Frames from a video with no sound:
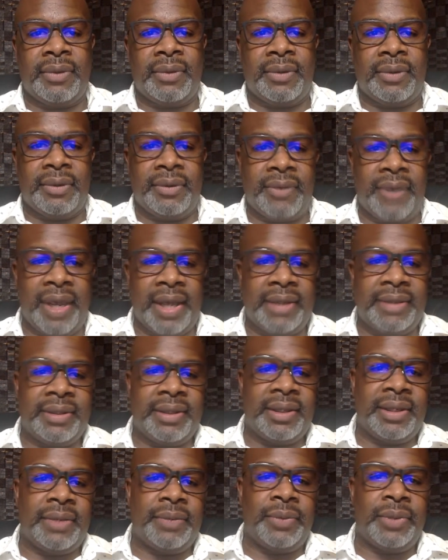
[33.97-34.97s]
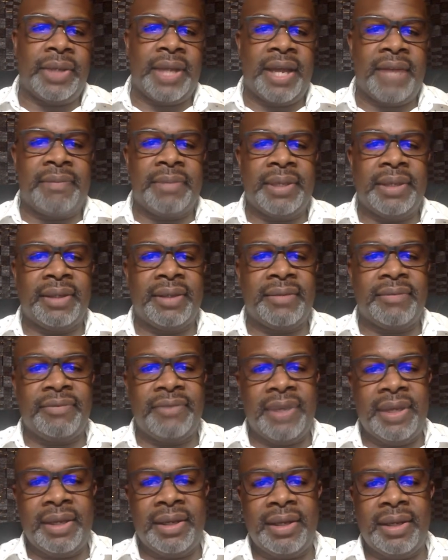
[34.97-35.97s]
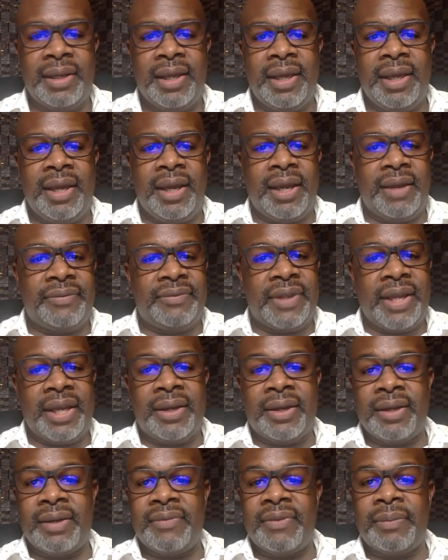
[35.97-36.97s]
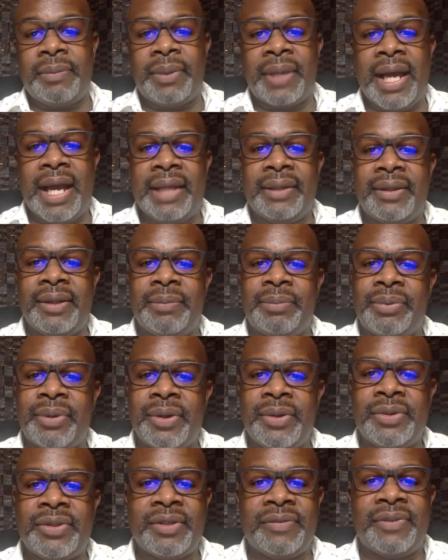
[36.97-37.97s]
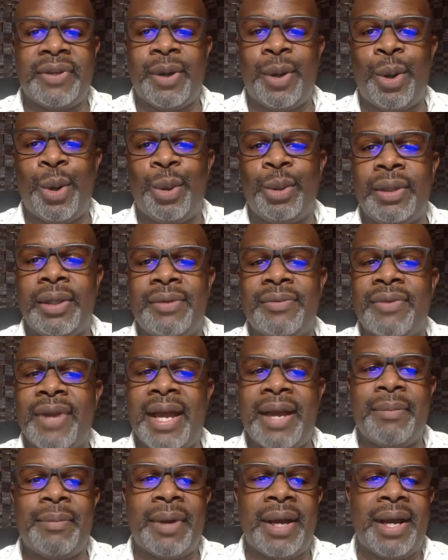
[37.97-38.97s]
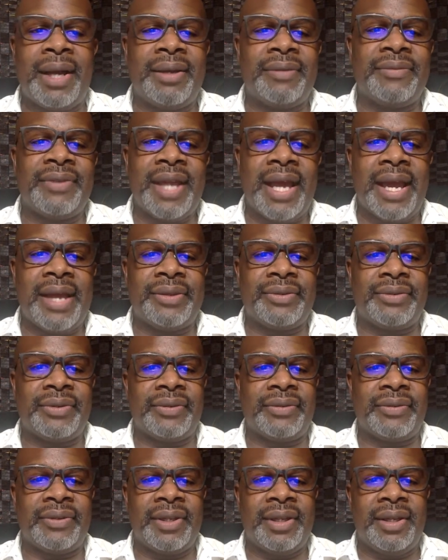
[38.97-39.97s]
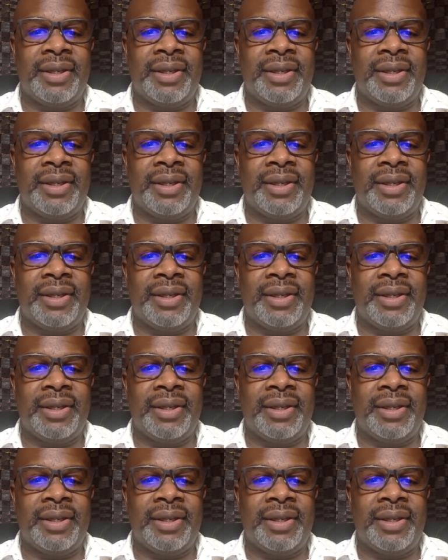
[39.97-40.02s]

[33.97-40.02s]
Granted, it would have been convenient if they could have applied the approach of the holy rabbi of Nazareth